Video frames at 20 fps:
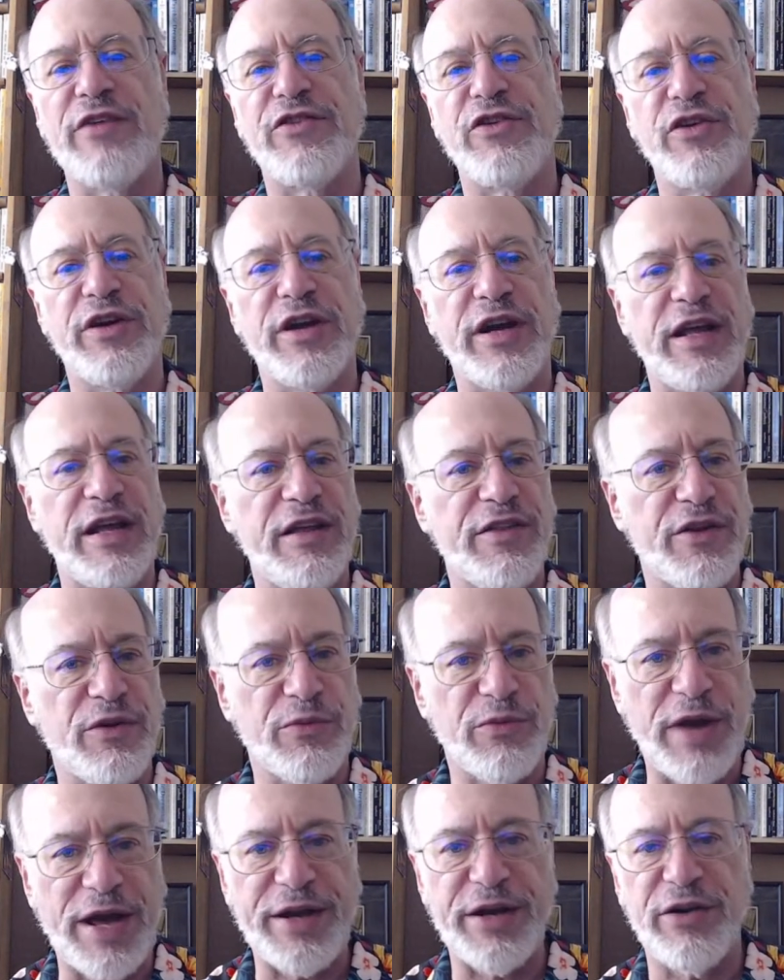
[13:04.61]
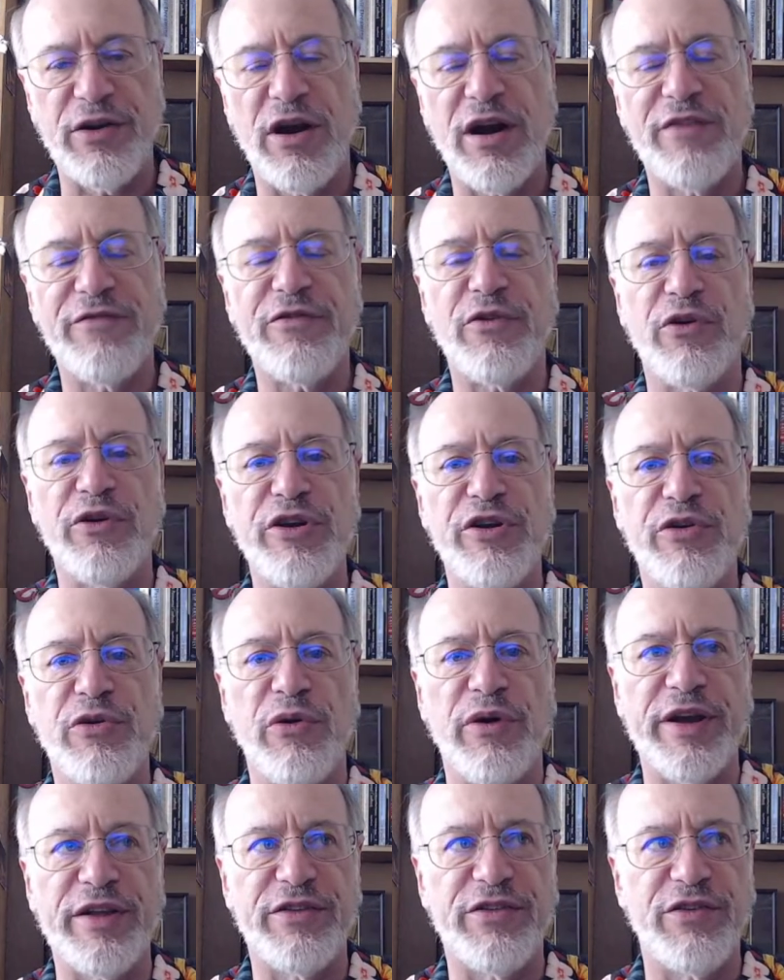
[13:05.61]
You're going to either write it off or you're
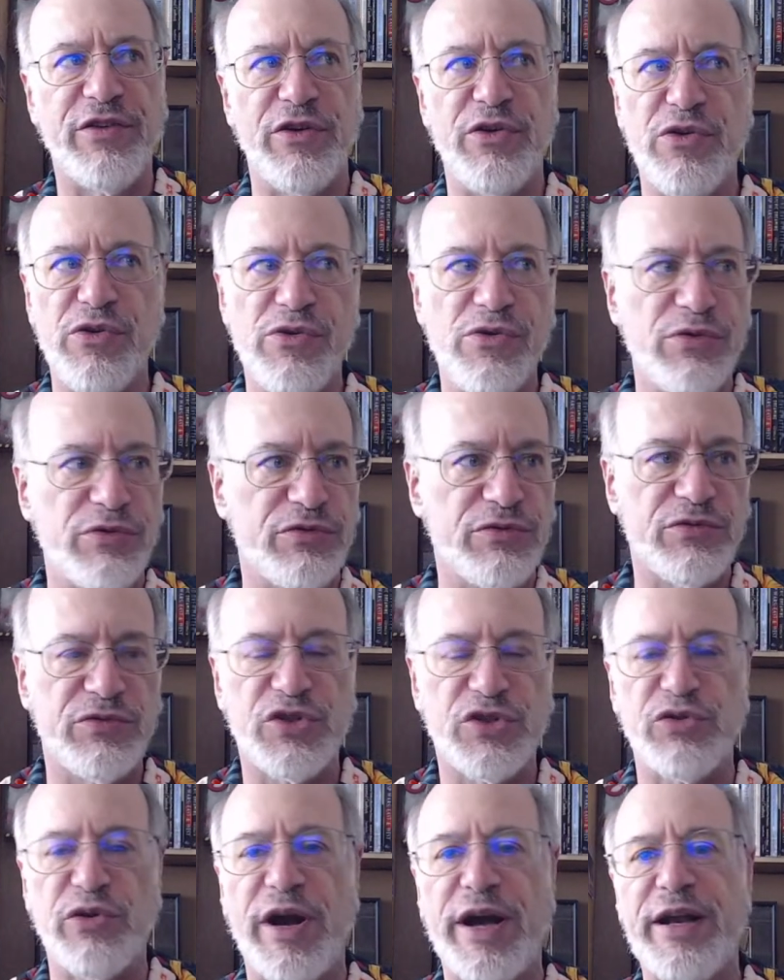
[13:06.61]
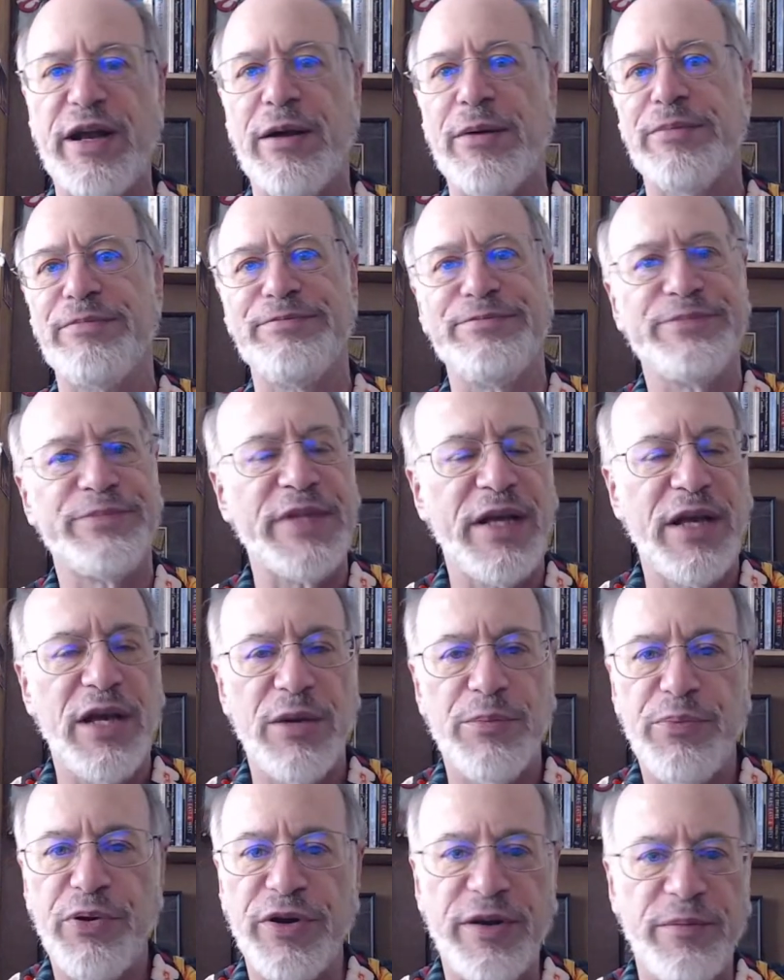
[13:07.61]
going to try to
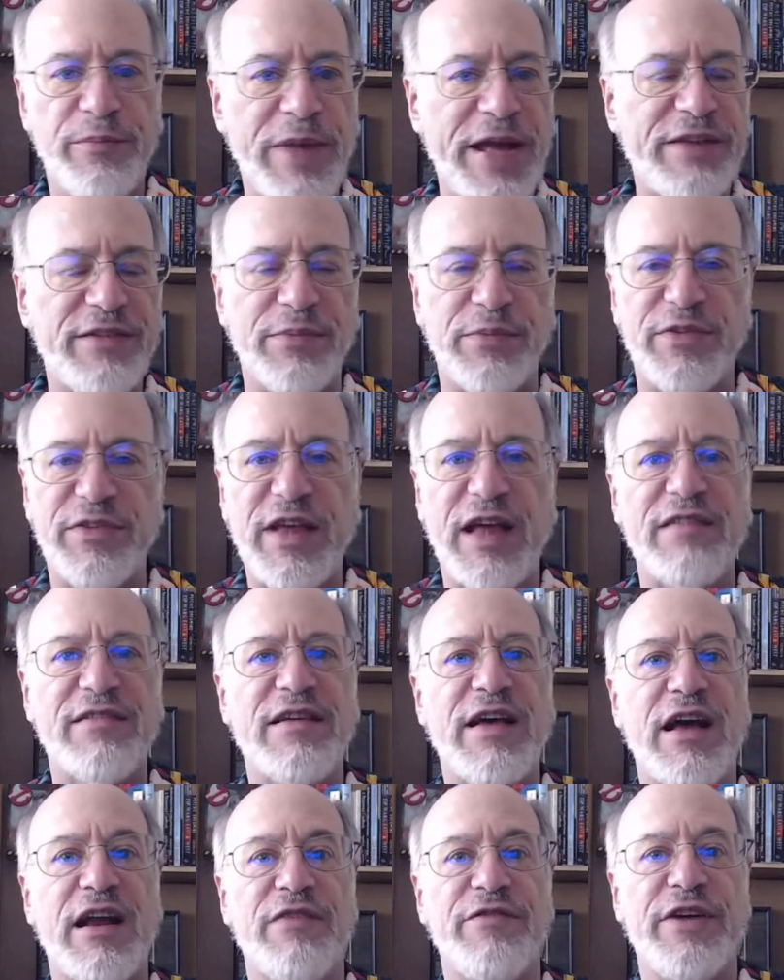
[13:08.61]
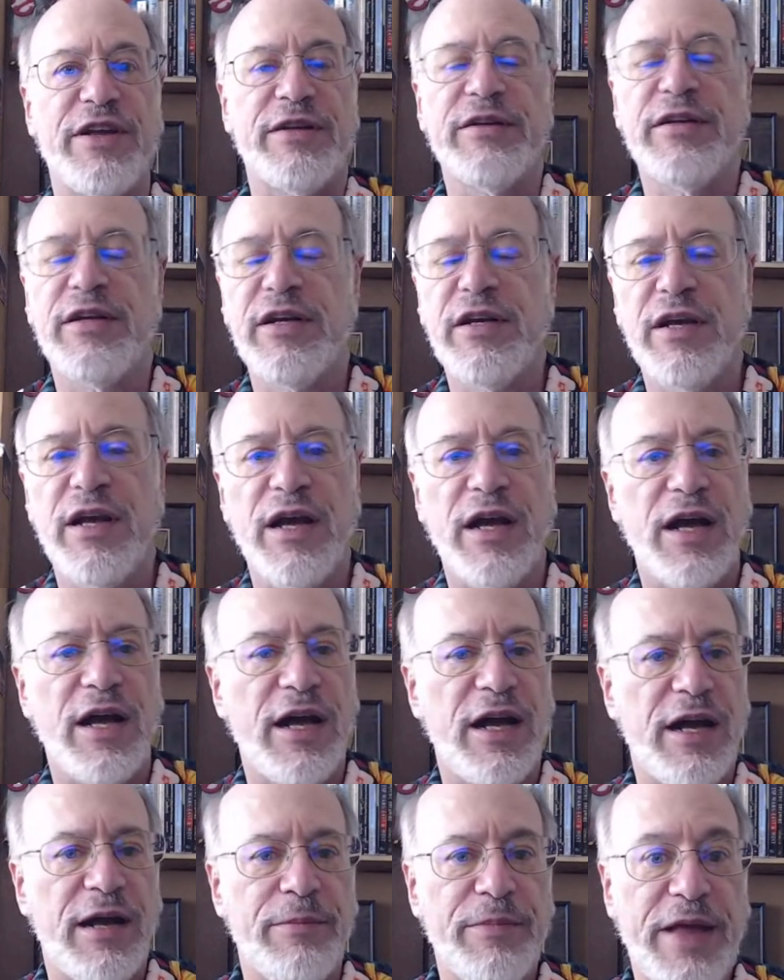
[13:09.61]
make some sense out of it.
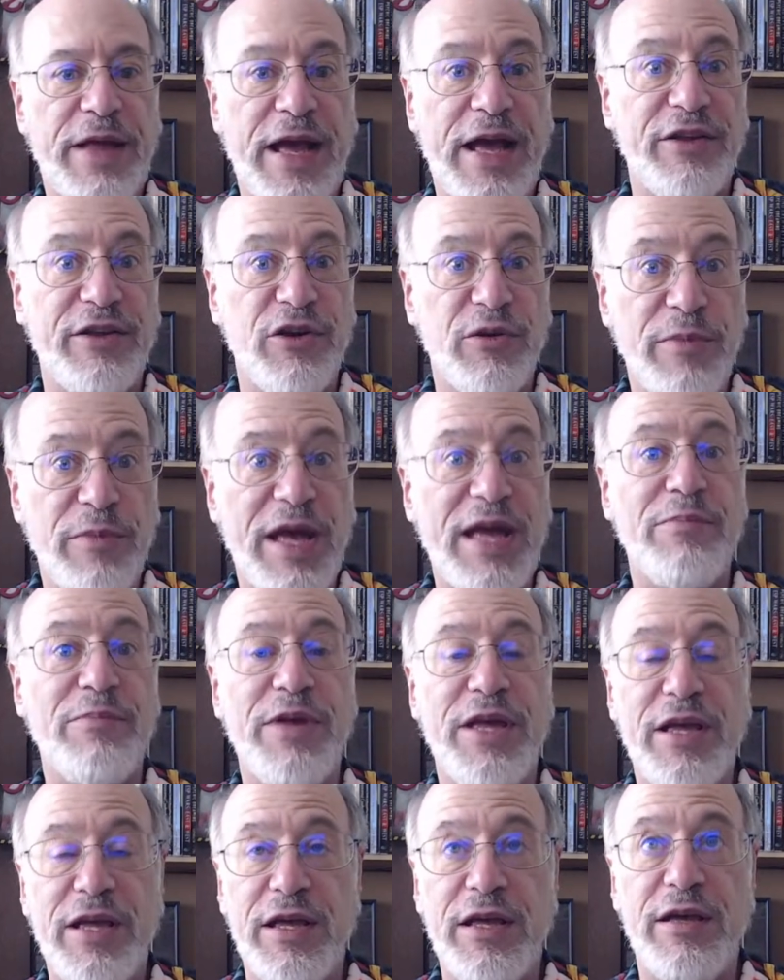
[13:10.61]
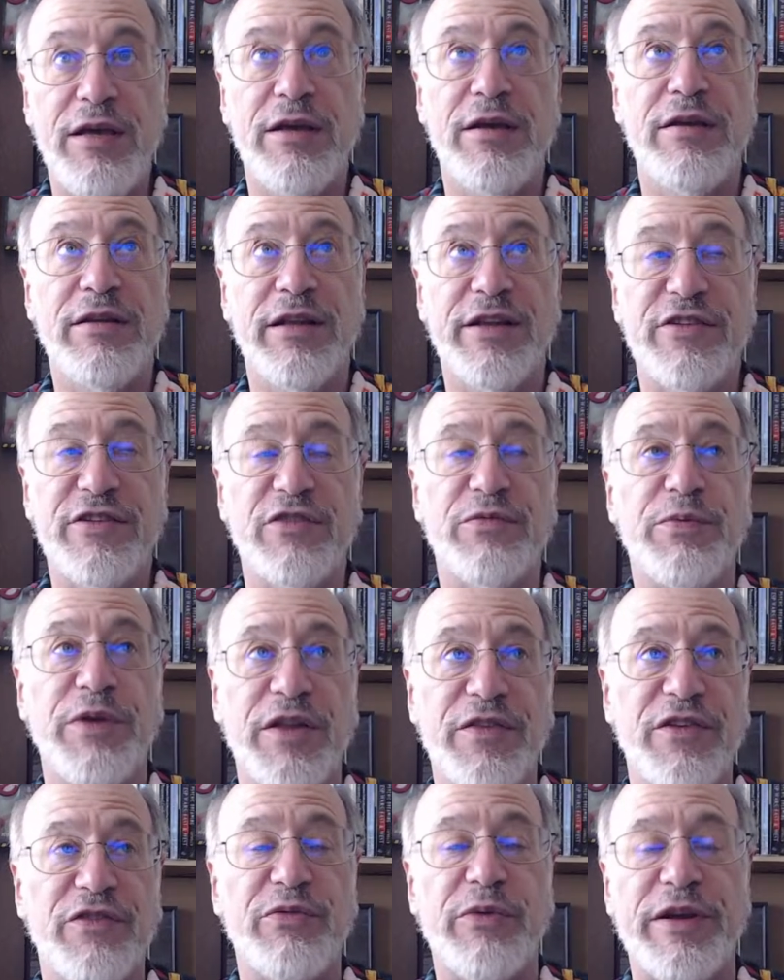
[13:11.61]
And you may be, let's just put
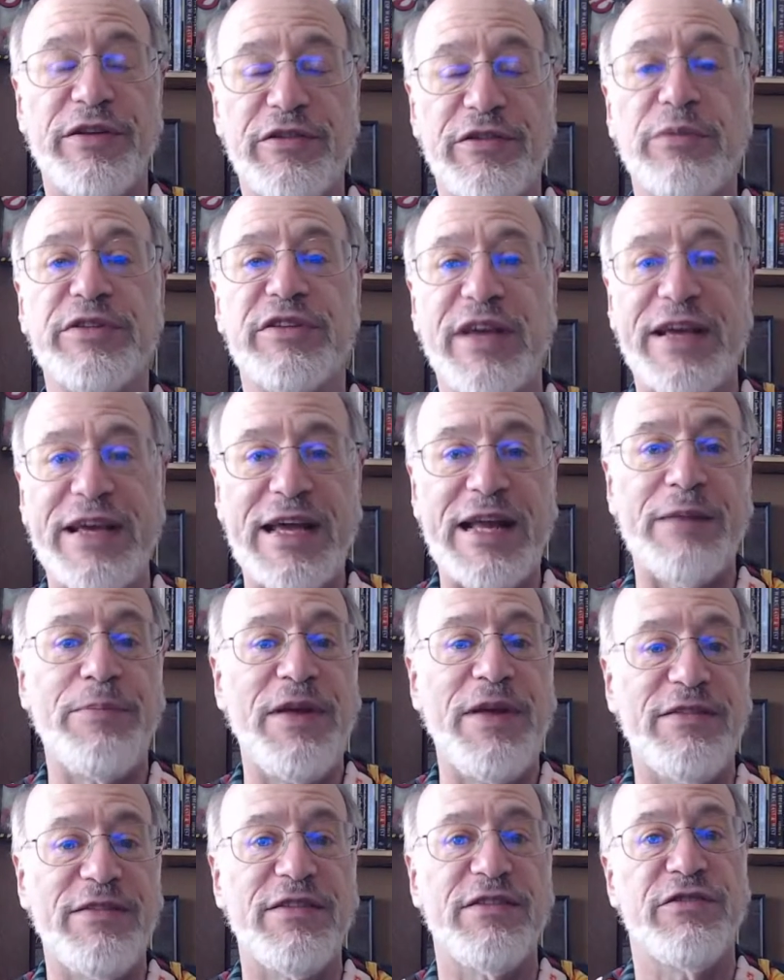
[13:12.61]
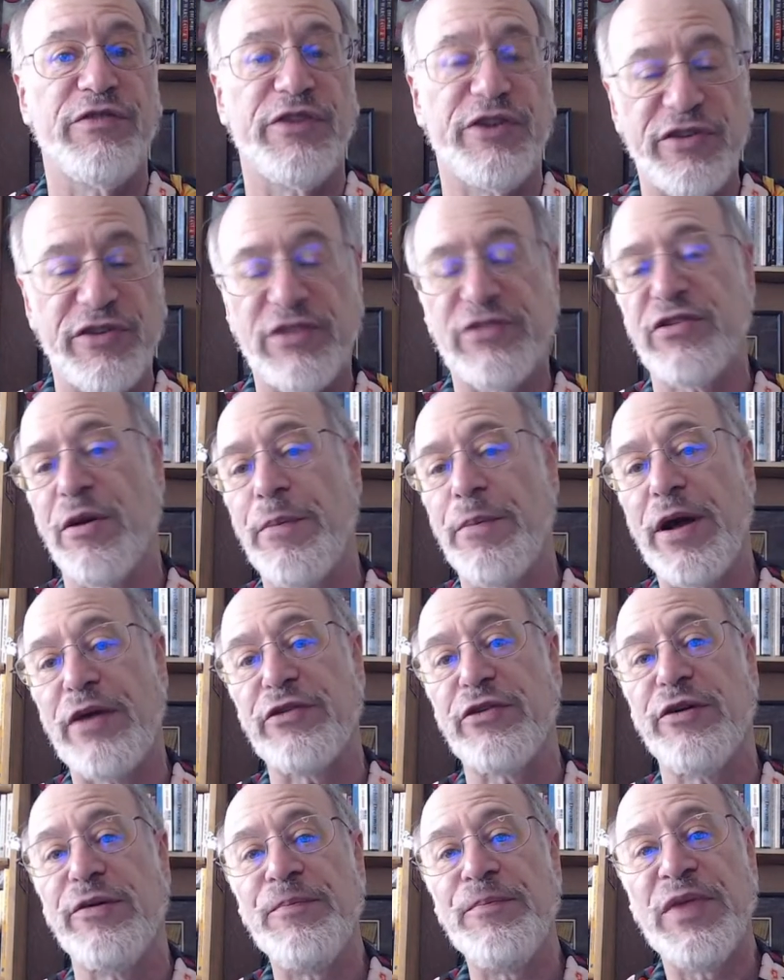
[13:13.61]
it this way, it's almost like getting pieces of a jigsaw
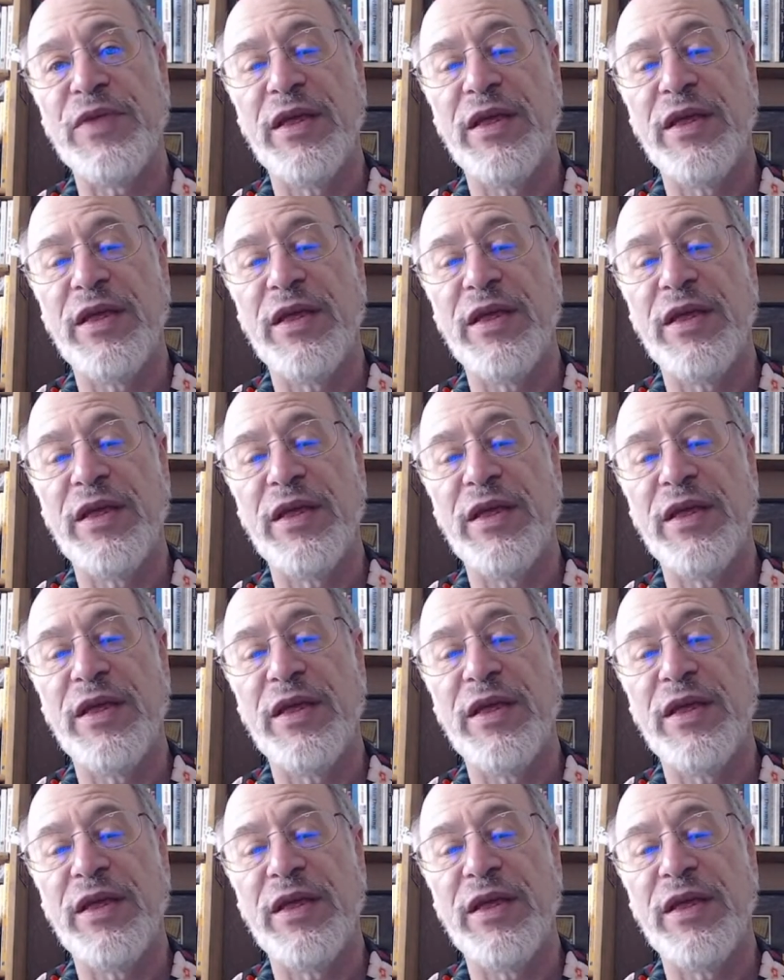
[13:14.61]
puzzle.